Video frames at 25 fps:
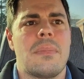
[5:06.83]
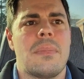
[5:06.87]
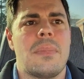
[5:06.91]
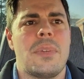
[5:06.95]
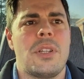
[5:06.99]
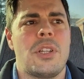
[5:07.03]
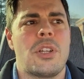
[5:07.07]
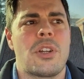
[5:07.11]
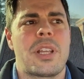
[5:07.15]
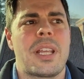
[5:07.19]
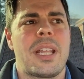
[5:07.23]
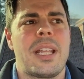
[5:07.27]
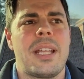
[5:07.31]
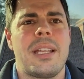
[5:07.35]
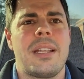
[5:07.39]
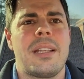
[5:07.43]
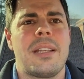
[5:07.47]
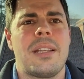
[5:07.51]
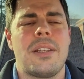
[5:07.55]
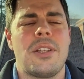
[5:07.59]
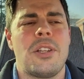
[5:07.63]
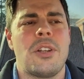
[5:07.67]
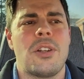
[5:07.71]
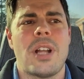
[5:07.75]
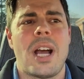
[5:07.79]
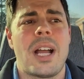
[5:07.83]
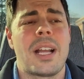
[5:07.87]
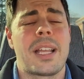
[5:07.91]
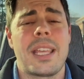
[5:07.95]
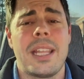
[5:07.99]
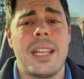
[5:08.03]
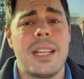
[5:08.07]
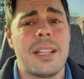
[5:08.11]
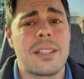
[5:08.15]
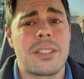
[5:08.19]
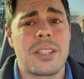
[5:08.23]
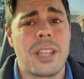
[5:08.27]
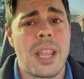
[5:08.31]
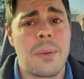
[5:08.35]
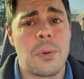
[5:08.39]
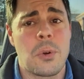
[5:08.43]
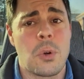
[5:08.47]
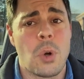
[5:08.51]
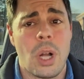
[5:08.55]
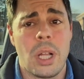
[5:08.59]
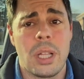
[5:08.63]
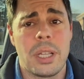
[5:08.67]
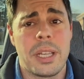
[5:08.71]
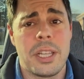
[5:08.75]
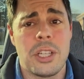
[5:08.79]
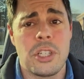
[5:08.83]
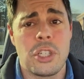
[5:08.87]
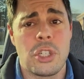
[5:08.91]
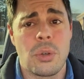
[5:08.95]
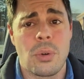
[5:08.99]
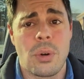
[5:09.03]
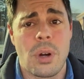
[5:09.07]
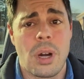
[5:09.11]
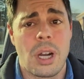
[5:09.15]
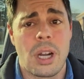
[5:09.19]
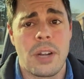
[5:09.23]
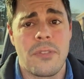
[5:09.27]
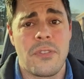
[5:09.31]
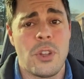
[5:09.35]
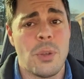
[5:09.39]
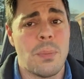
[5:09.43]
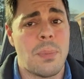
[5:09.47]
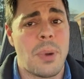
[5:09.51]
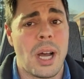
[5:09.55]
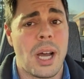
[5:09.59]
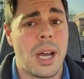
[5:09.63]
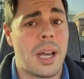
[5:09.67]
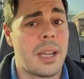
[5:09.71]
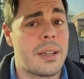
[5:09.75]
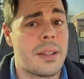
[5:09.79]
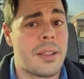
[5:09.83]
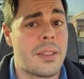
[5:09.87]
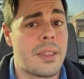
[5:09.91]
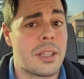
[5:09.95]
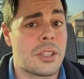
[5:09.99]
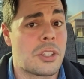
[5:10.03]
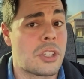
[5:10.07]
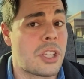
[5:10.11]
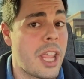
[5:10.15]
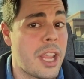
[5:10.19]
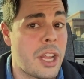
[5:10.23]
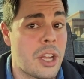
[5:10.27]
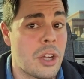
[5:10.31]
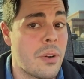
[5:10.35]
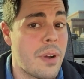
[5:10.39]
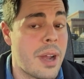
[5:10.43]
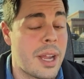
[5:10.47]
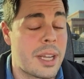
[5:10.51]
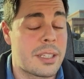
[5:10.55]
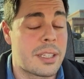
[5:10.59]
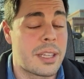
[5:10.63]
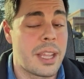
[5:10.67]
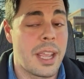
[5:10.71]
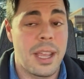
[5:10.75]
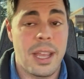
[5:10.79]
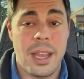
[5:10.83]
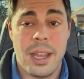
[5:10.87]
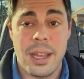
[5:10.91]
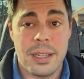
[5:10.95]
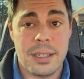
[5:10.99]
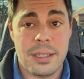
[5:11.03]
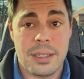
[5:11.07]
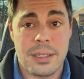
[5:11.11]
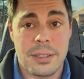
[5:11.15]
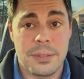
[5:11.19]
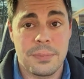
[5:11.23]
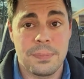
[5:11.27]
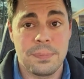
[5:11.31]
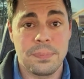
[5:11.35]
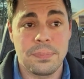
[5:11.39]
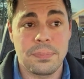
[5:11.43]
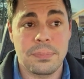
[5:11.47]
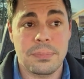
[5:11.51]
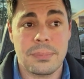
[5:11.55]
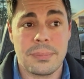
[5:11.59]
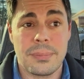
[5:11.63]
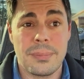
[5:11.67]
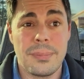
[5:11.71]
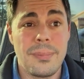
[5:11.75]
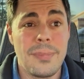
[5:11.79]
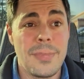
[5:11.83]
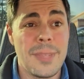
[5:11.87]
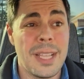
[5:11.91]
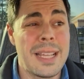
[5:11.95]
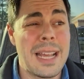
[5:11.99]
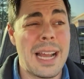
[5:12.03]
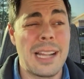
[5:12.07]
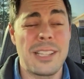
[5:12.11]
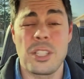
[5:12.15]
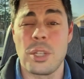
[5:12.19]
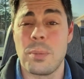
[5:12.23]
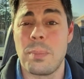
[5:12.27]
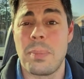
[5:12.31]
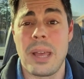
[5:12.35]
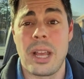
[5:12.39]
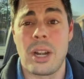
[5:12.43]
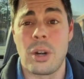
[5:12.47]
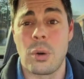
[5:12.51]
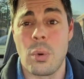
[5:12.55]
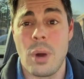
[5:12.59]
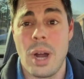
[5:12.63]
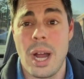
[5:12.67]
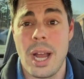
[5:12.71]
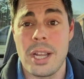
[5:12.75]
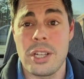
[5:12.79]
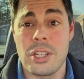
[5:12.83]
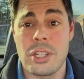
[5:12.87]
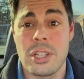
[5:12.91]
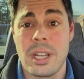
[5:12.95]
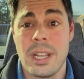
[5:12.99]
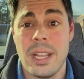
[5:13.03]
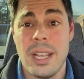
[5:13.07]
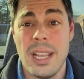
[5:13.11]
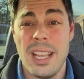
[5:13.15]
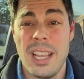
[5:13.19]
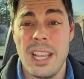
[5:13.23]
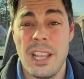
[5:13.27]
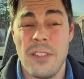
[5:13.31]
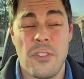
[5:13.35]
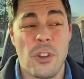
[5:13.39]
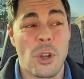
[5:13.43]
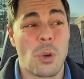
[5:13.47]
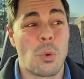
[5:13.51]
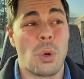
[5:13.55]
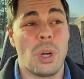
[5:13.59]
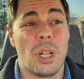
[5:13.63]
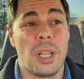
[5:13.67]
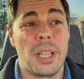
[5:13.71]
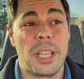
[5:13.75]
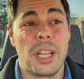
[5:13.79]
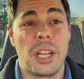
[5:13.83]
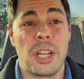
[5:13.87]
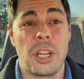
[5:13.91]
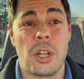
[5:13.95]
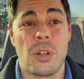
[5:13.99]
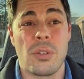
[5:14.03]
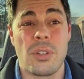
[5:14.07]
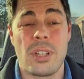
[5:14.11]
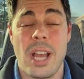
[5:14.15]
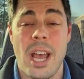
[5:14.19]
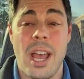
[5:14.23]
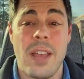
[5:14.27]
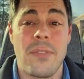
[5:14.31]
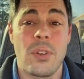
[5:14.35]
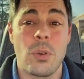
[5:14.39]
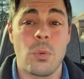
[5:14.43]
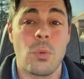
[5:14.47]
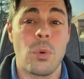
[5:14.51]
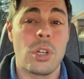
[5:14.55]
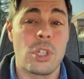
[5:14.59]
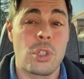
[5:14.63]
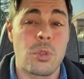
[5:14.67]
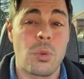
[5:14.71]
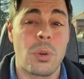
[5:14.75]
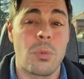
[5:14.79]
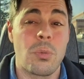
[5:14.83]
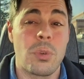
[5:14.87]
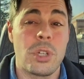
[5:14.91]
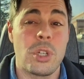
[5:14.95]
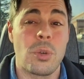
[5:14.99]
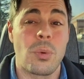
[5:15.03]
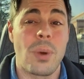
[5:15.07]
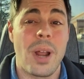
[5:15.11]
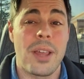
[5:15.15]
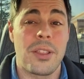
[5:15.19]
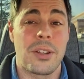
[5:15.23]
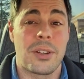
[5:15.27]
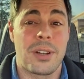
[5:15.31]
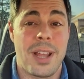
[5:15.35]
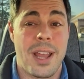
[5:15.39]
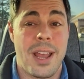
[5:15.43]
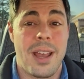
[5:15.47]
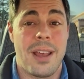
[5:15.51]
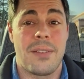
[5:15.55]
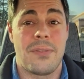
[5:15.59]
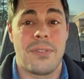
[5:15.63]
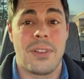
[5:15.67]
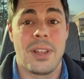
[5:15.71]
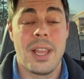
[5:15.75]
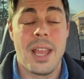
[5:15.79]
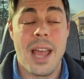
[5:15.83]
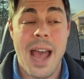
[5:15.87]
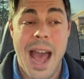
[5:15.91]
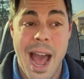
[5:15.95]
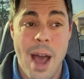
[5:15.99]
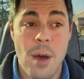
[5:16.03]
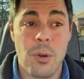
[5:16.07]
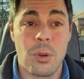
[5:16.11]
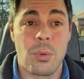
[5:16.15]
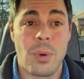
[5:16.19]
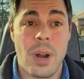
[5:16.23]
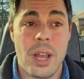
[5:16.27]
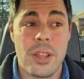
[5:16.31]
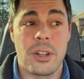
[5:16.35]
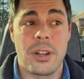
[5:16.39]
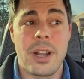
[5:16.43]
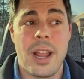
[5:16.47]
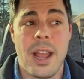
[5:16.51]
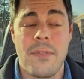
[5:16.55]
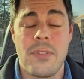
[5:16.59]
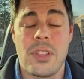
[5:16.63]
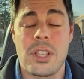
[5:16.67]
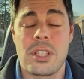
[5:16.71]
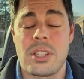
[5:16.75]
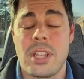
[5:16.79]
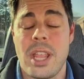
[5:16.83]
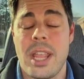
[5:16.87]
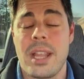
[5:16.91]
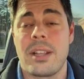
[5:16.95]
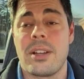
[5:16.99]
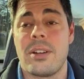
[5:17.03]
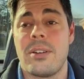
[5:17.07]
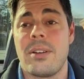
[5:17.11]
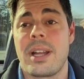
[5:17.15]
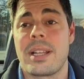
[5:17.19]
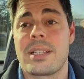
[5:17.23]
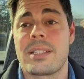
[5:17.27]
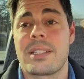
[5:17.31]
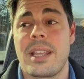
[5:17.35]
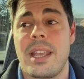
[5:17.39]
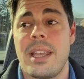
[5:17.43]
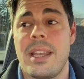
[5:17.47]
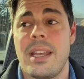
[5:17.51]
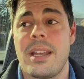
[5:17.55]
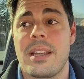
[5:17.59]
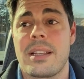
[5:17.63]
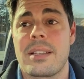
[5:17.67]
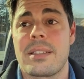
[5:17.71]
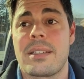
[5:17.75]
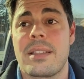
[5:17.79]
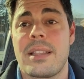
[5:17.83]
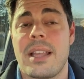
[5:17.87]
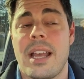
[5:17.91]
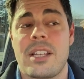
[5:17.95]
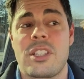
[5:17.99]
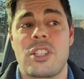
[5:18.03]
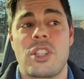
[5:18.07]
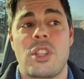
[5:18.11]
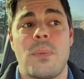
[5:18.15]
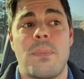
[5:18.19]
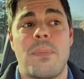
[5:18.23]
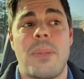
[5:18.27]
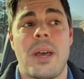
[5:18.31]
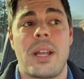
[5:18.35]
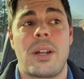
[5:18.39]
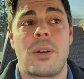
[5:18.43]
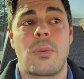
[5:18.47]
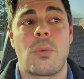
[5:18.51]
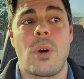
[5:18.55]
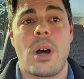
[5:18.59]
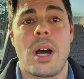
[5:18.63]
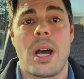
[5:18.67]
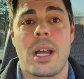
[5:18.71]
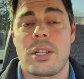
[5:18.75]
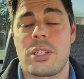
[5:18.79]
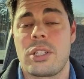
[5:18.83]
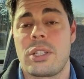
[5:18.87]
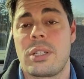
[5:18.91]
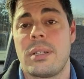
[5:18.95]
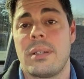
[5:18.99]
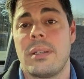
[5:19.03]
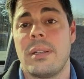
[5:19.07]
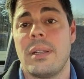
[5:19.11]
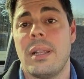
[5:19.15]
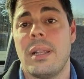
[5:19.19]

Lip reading: You're not getting the same quality as you are if you bought the Seiko XKX. That's a better watch. If you're really going to go diving, which one would you rather have? I would rather have the Seiko XKX. That's the better watch.